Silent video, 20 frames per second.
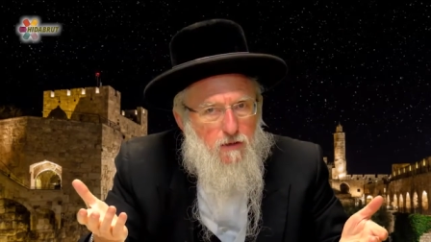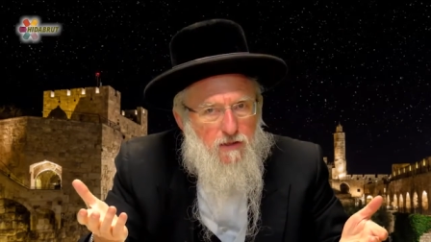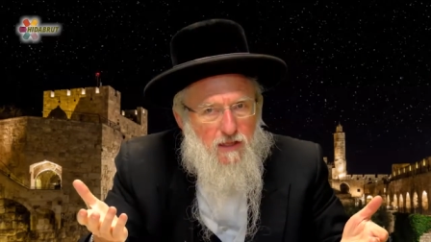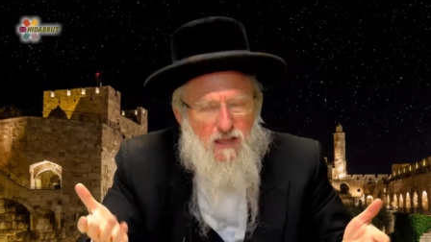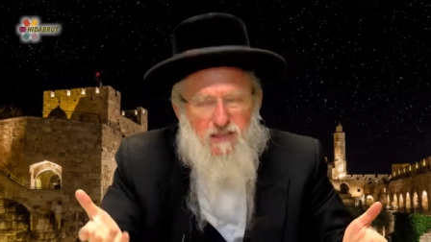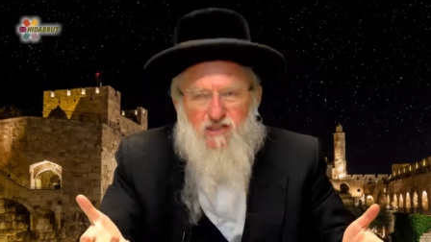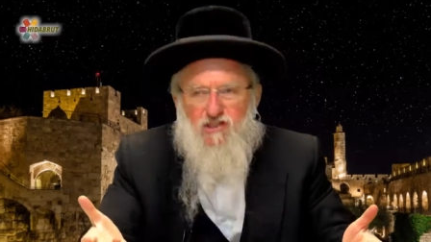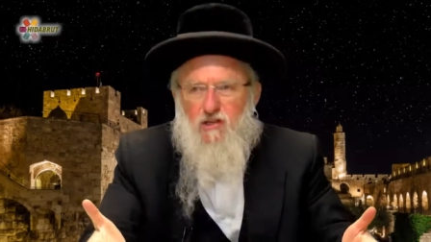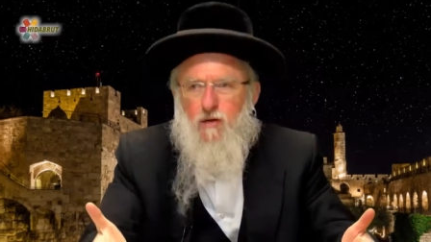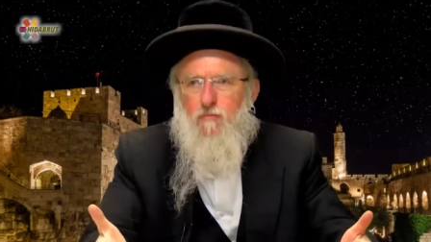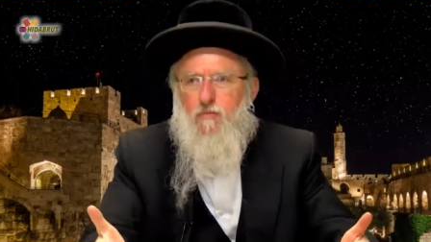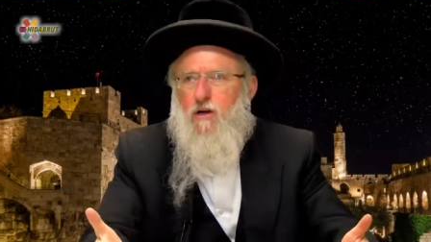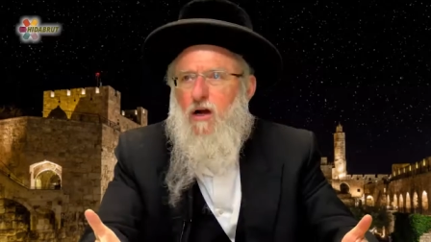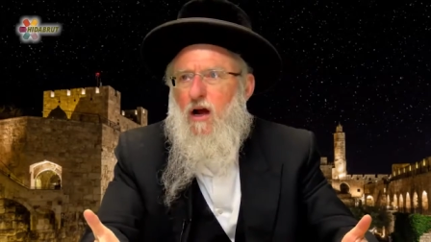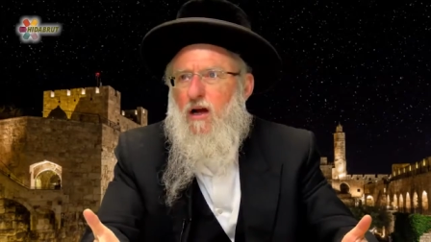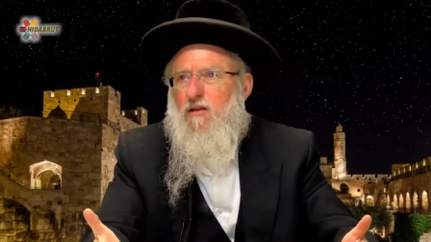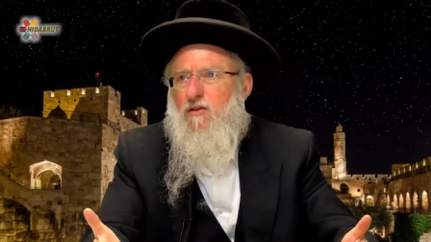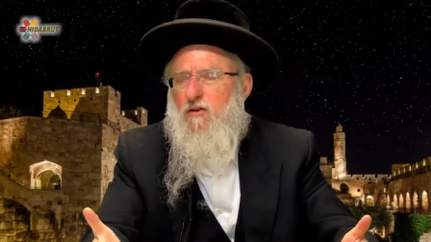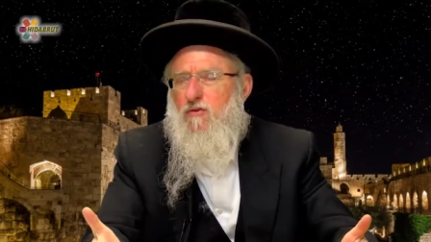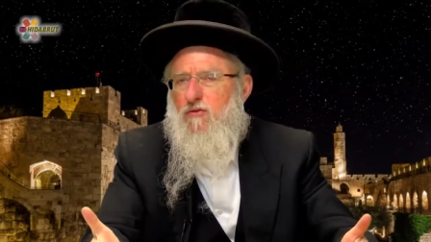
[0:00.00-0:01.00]
That's some
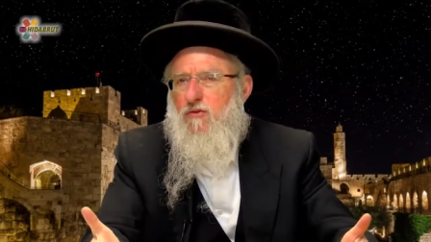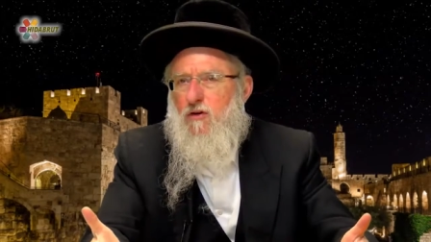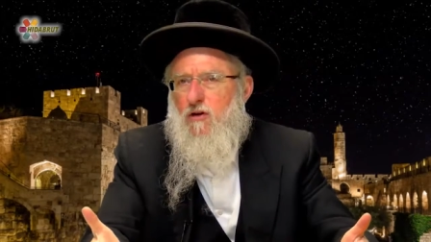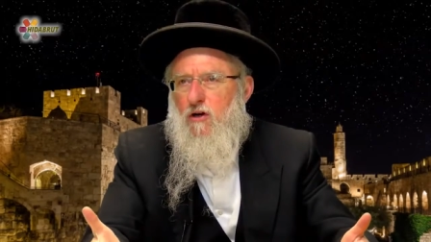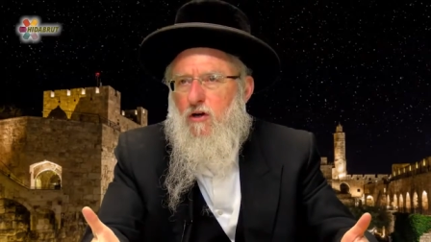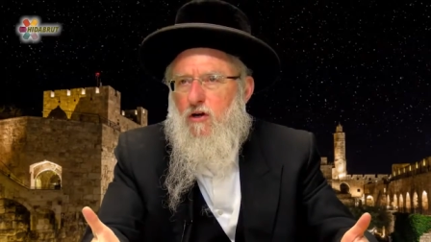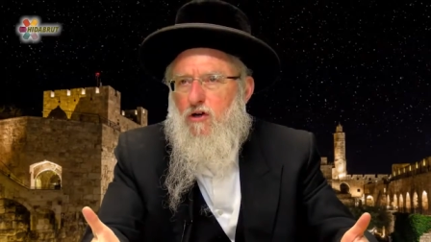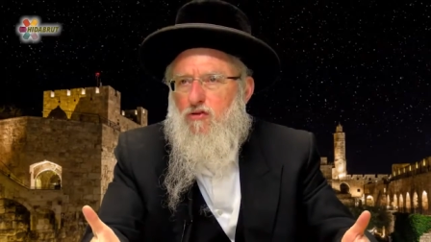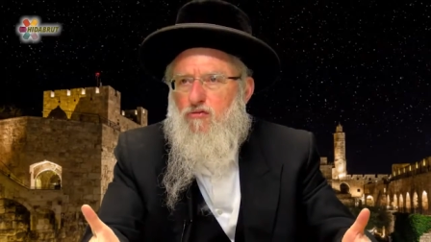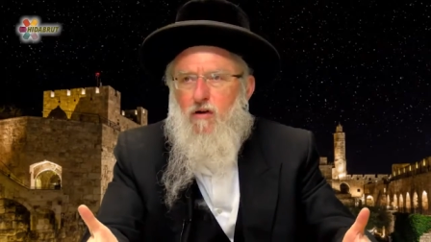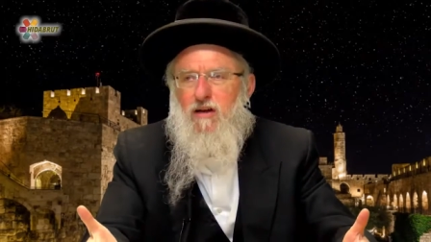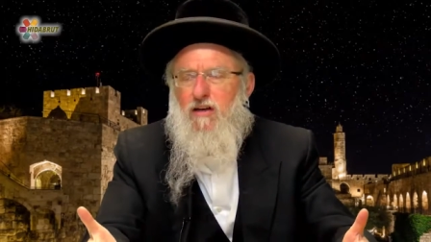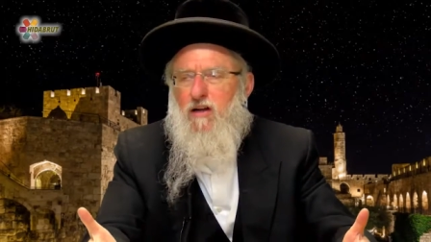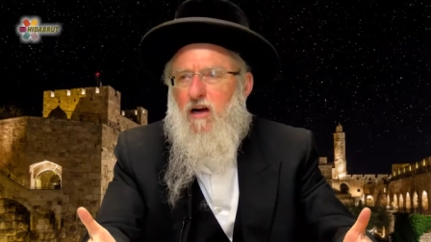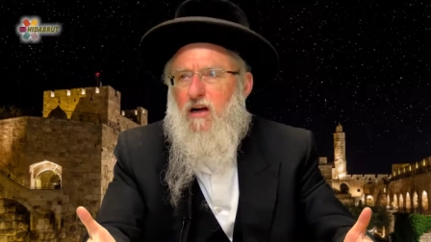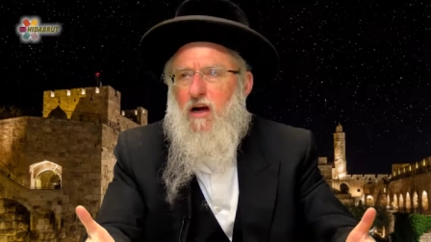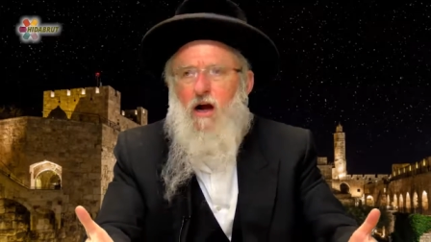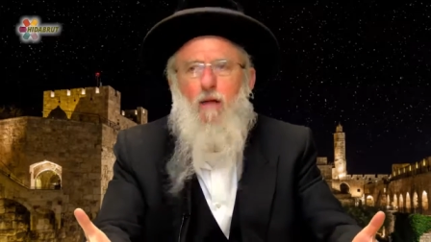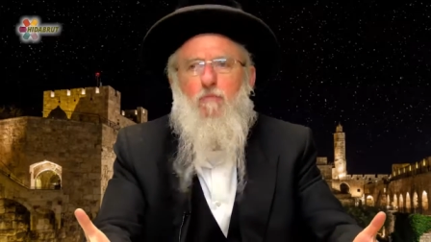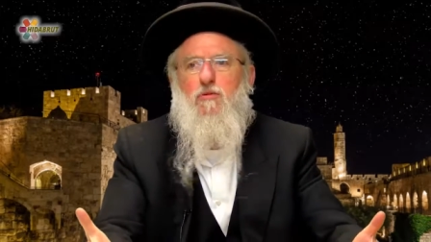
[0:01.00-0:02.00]
kind of great
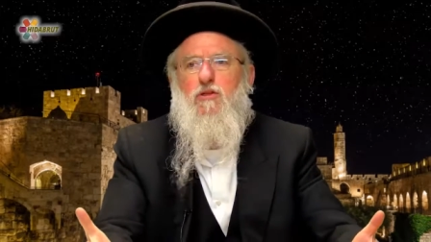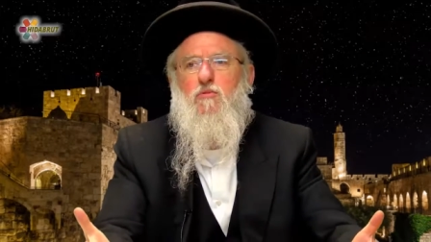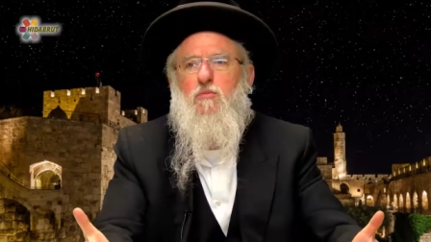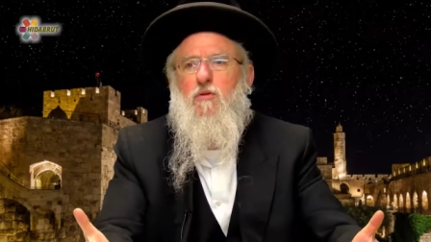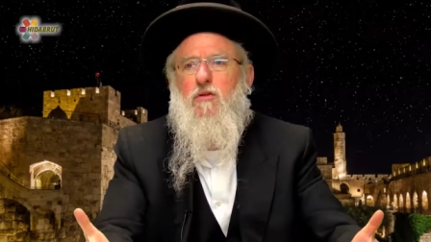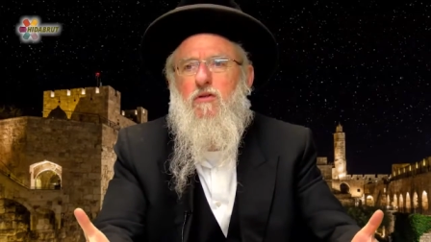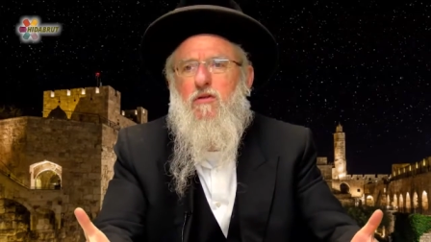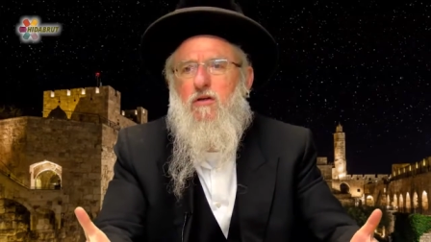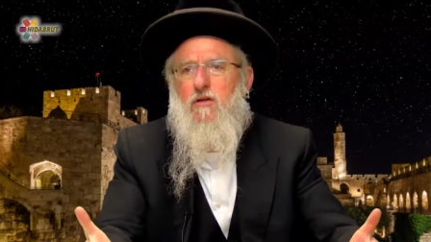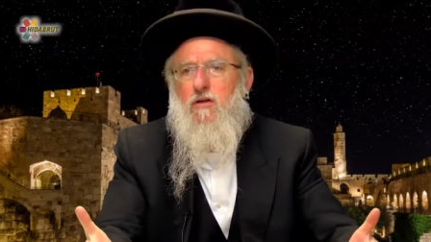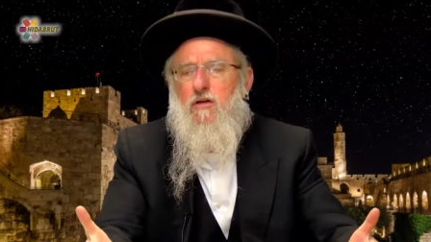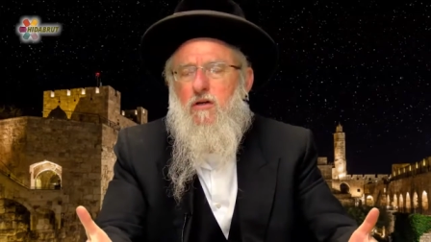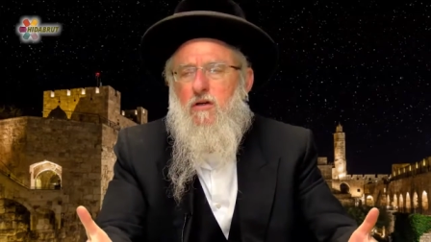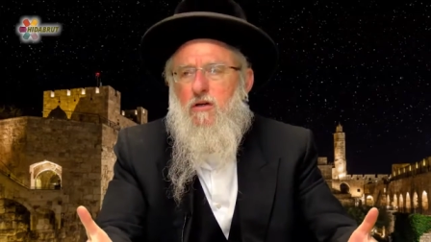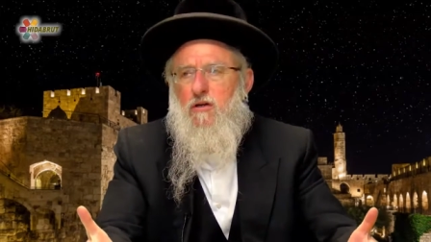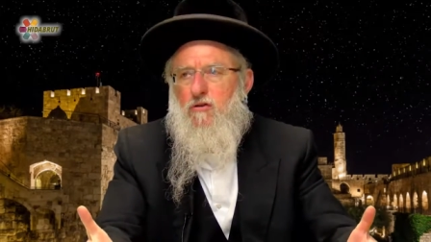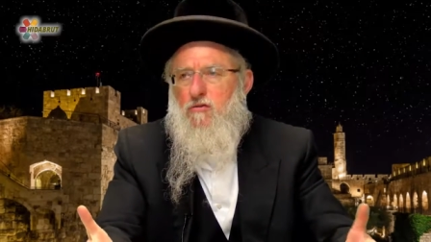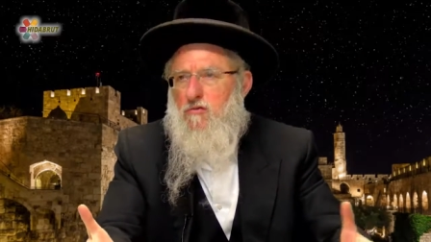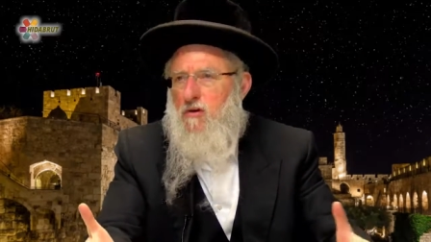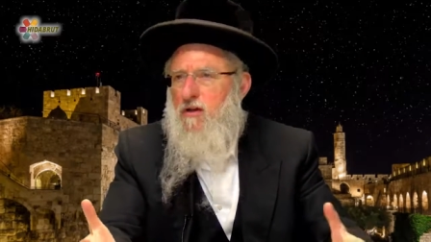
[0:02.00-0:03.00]
accomplishment,
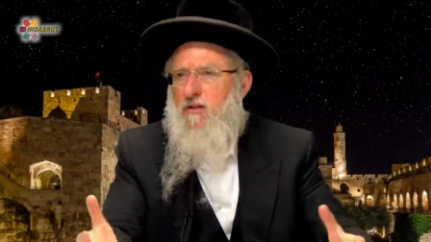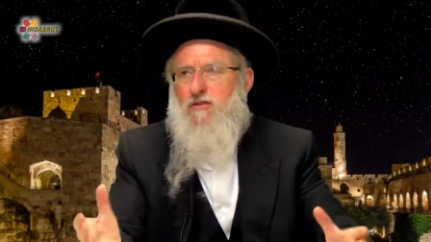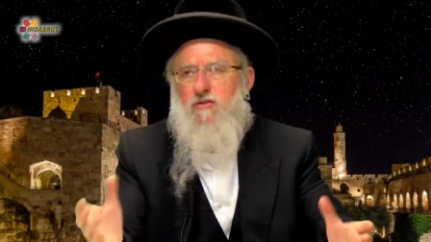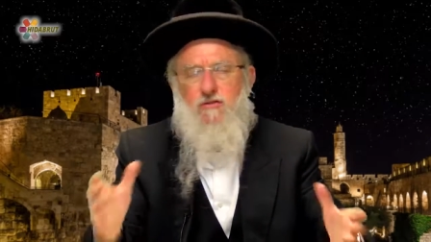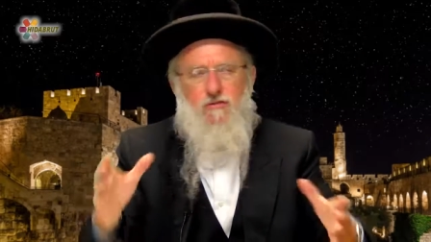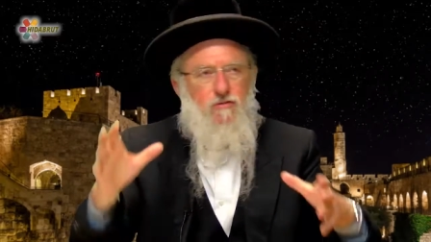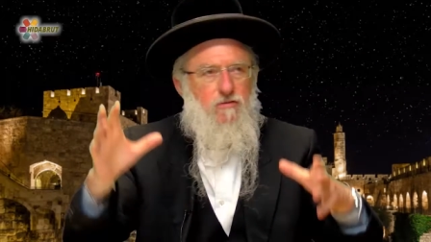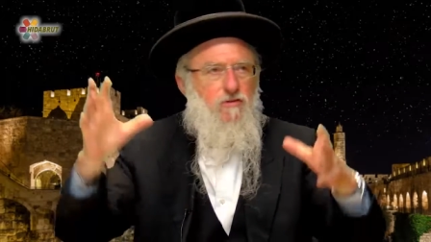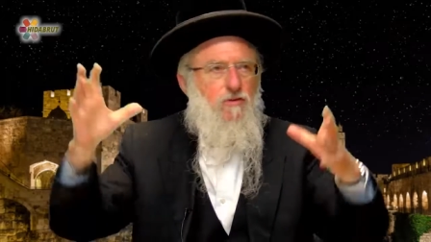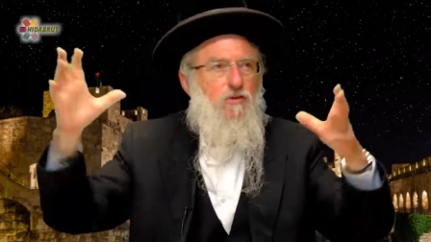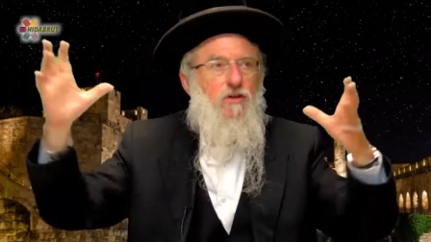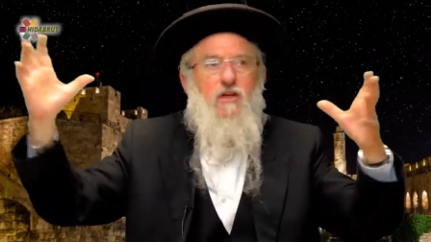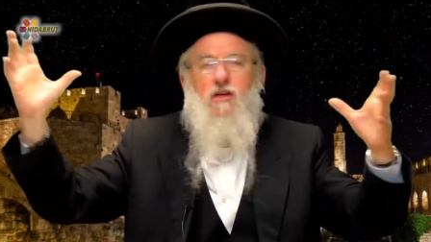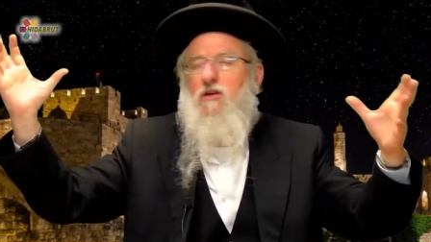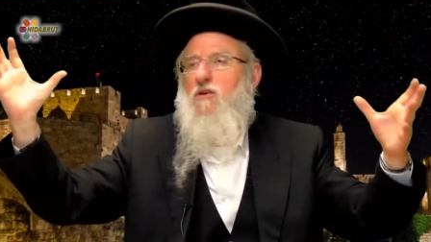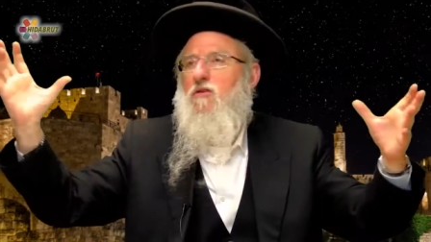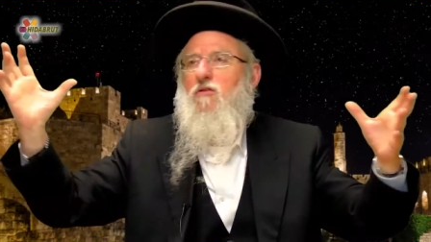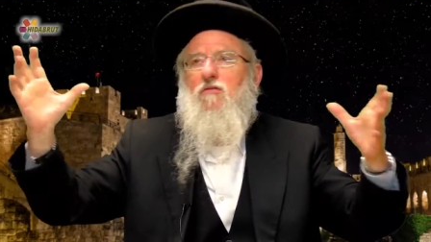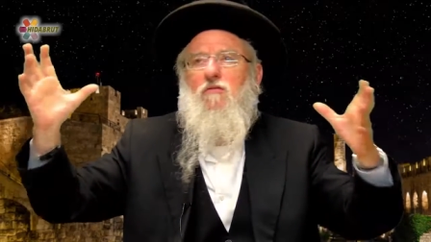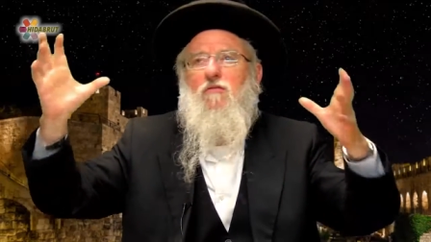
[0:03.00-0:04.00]
great,
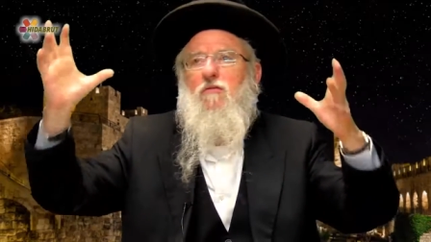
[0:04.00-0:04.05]
unique